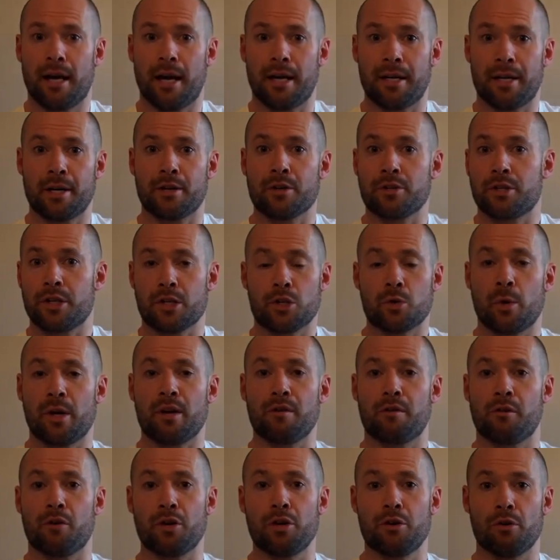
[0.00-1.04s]
And here's this
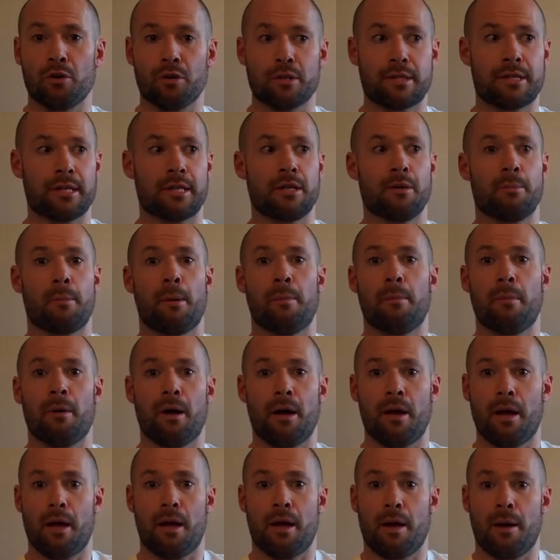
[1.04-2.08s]
24-year-old sitting up
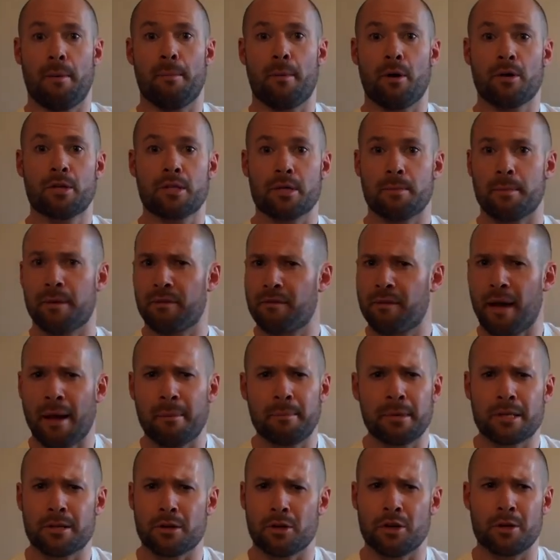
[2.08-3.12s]
amongst them, and
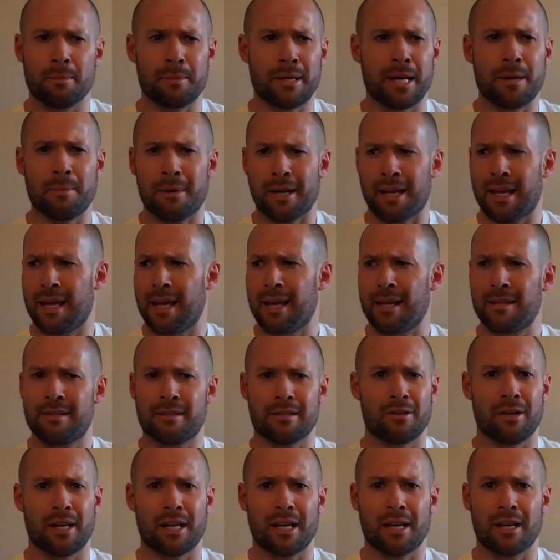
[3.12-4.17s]
families are coming in with kids,
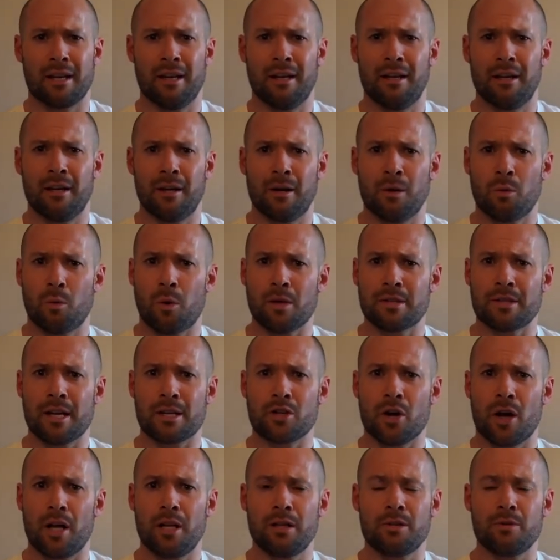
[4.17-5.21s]
and they're like, what's that
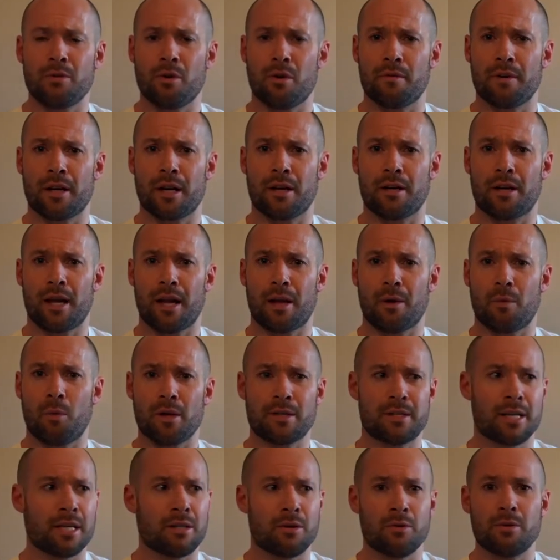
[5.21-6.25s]
child doing over there? Like,
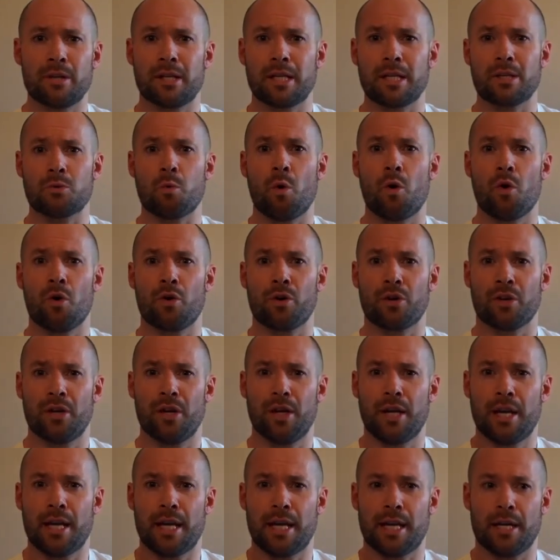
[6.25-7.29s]
what's he doing in this ward?
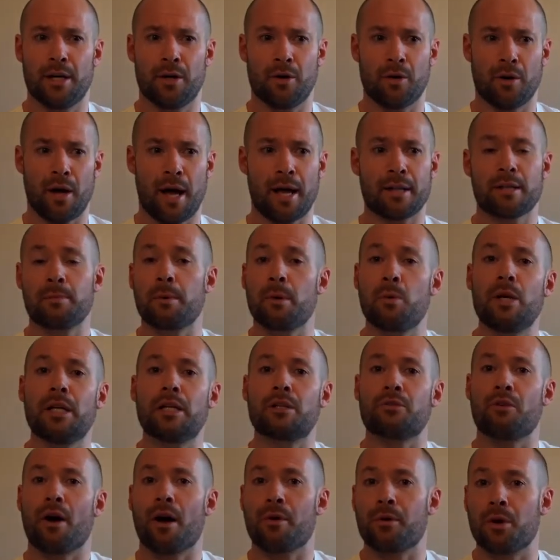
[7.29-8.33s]
You know, I had to be
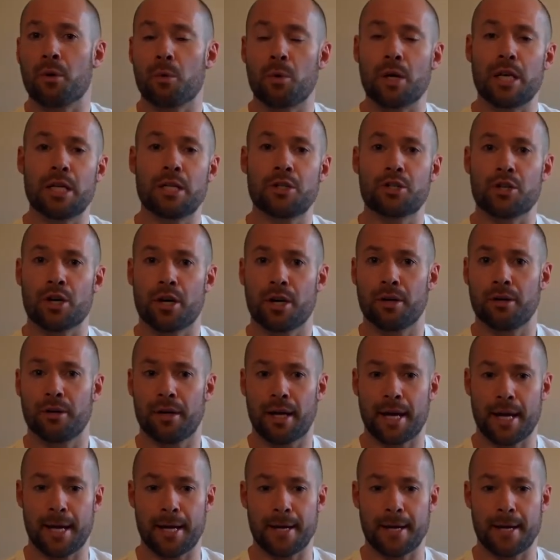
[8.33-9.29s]
wheeled around in a wheelchair.